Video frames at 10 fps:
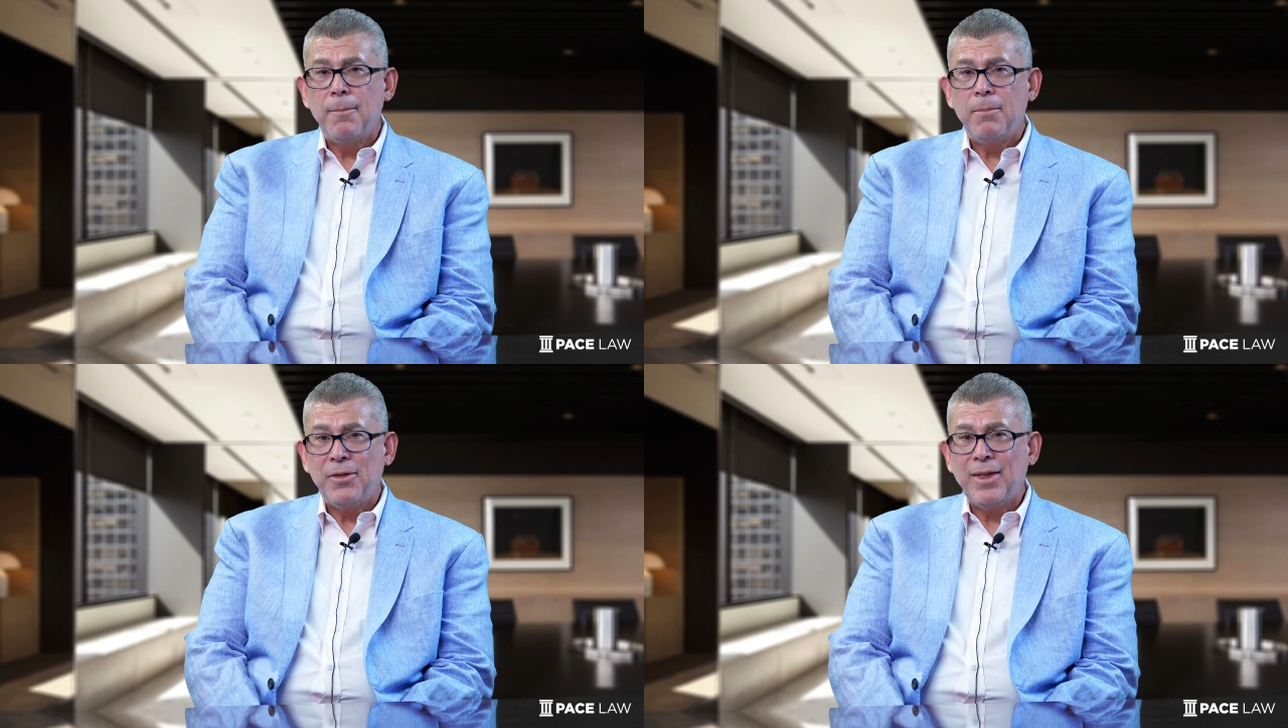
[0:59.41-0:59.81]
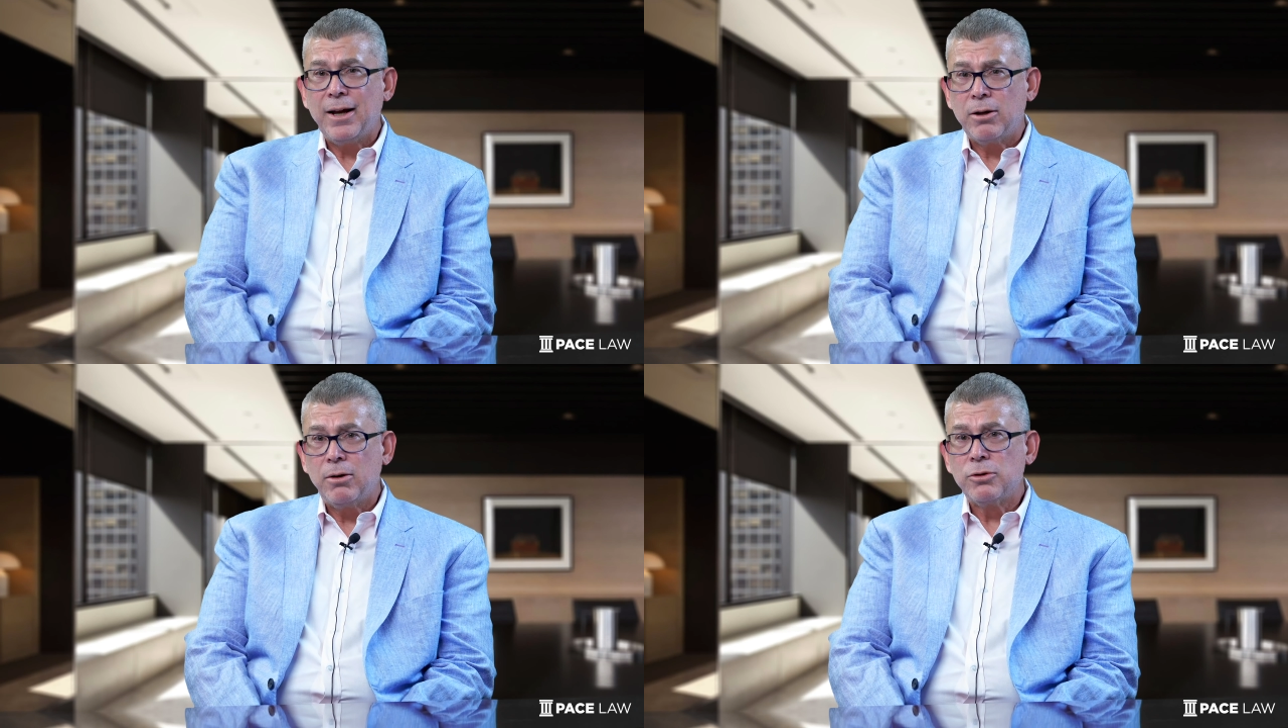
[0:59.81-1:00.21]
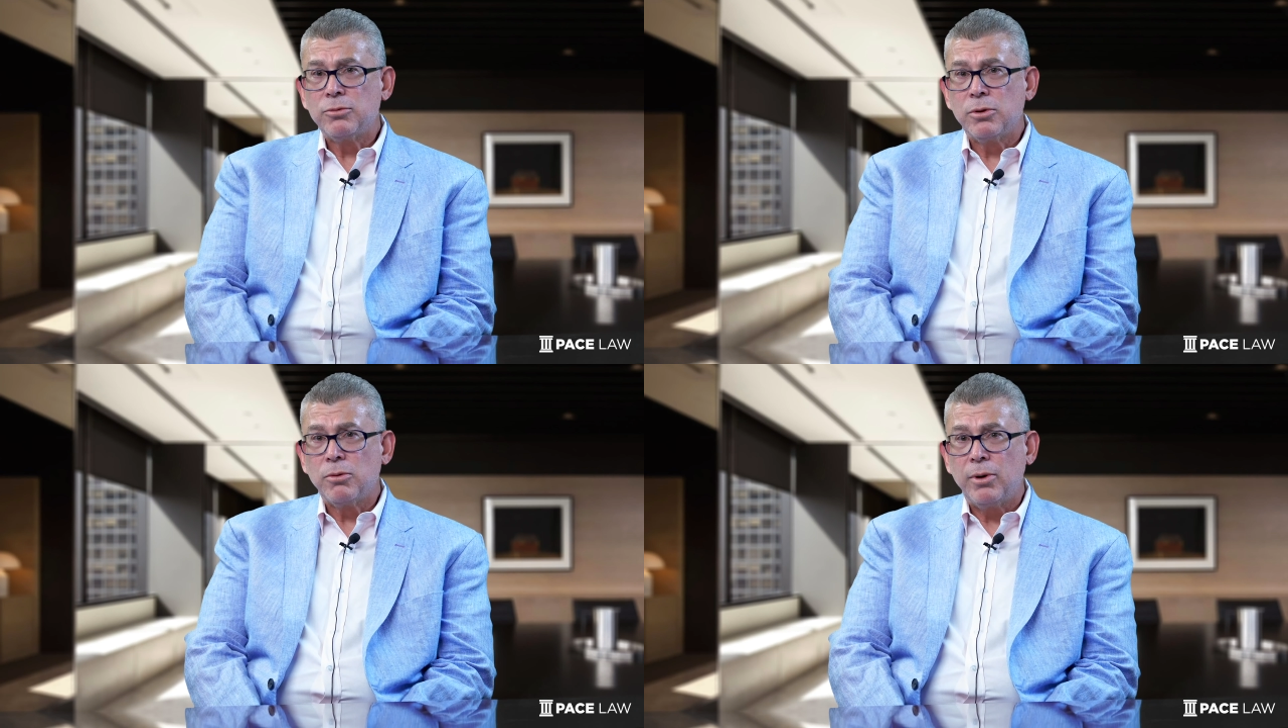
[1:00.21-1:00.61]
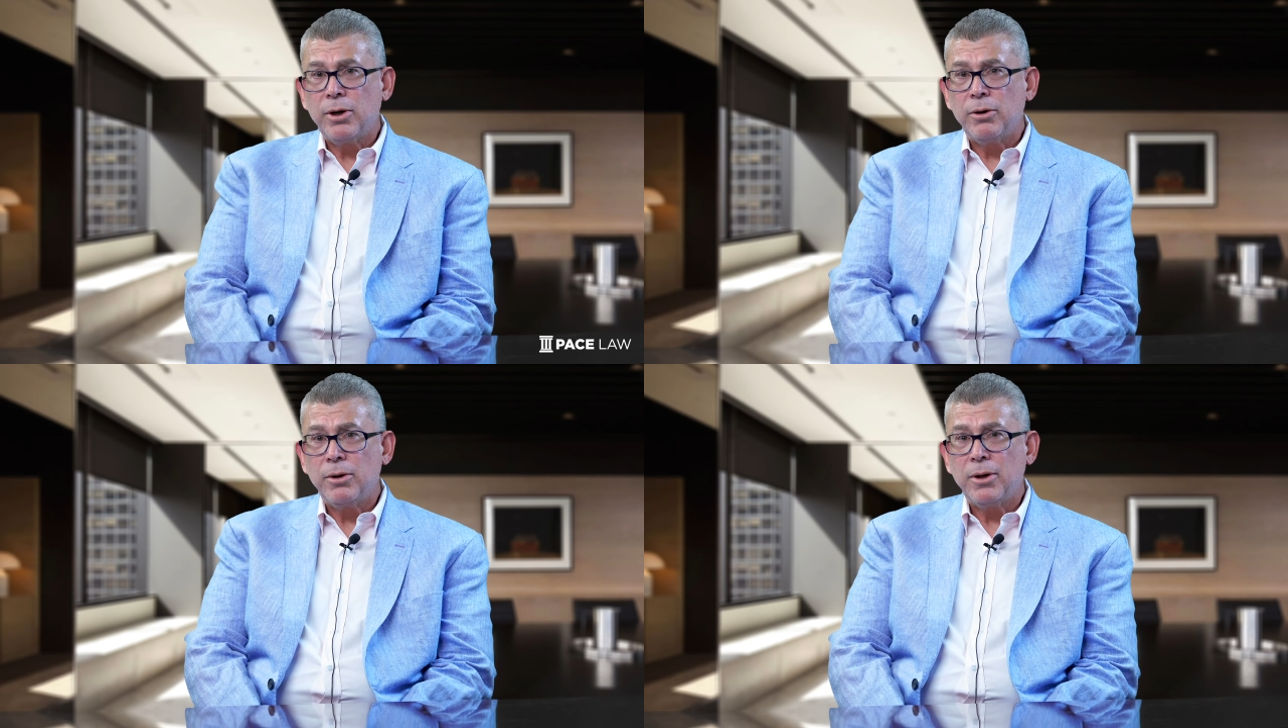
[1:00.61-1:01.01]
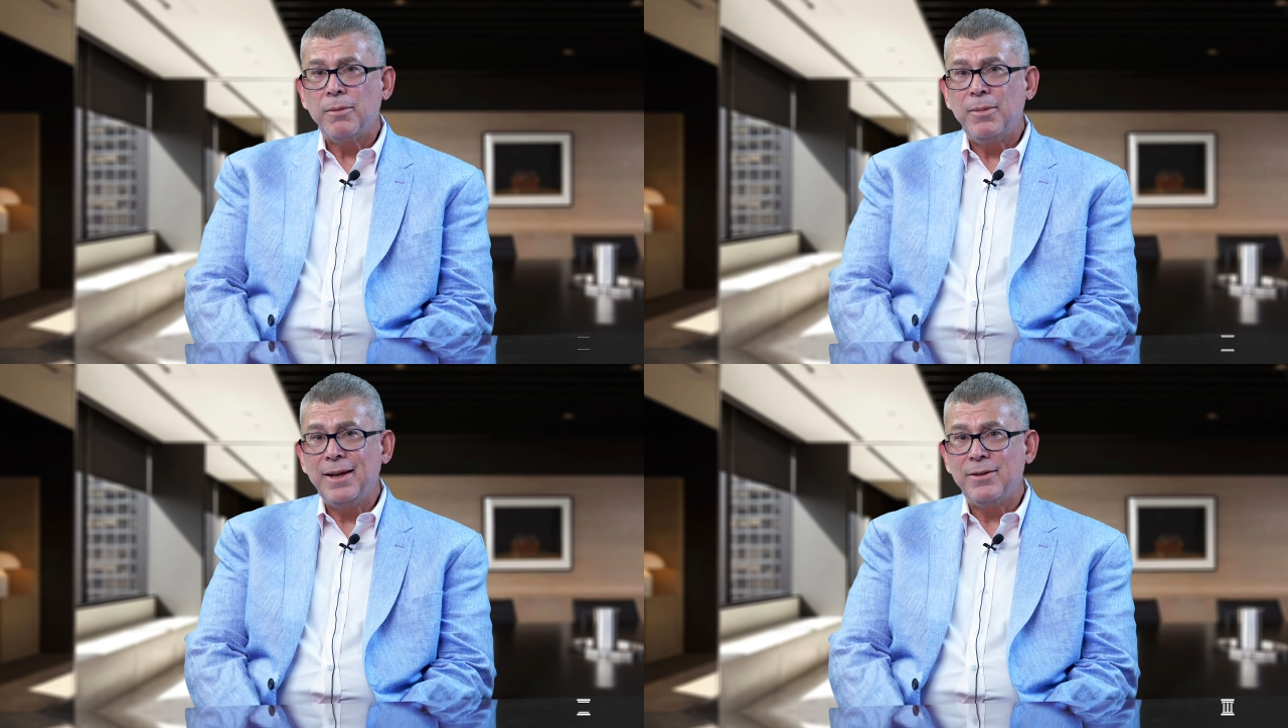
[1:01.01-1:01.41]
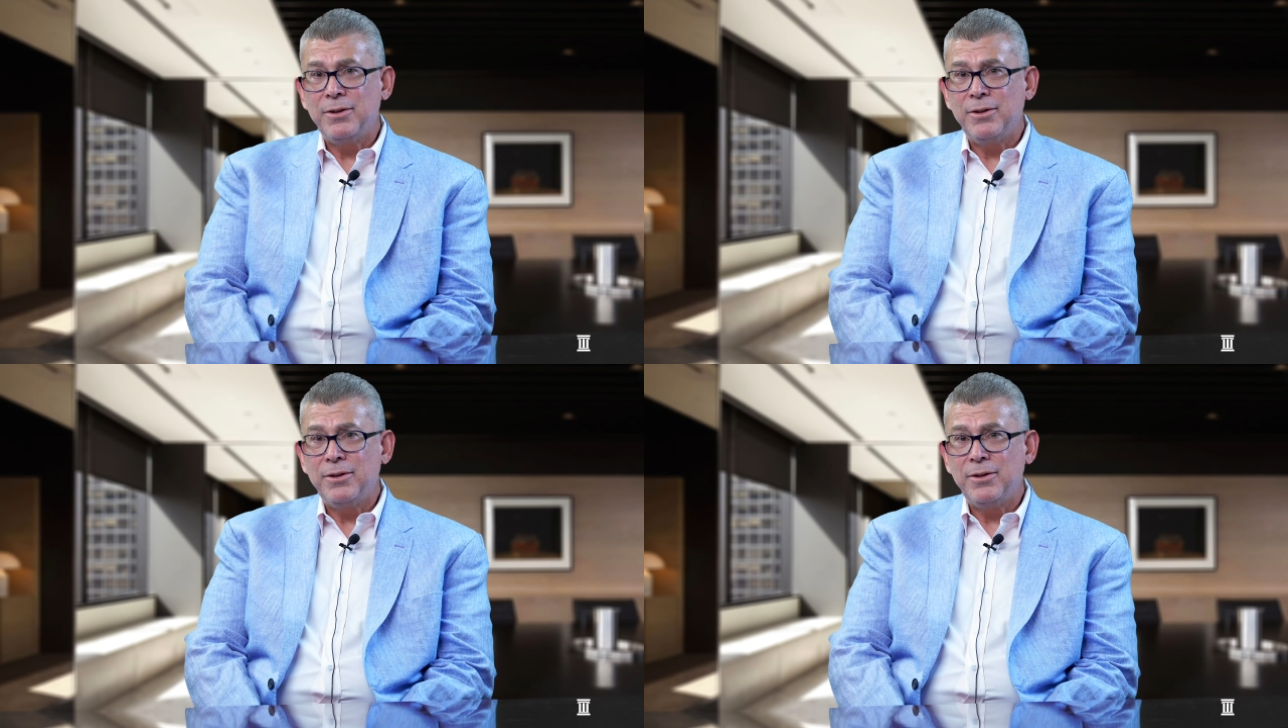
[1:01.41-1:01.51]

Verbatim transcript: But that call to a lawyer can make the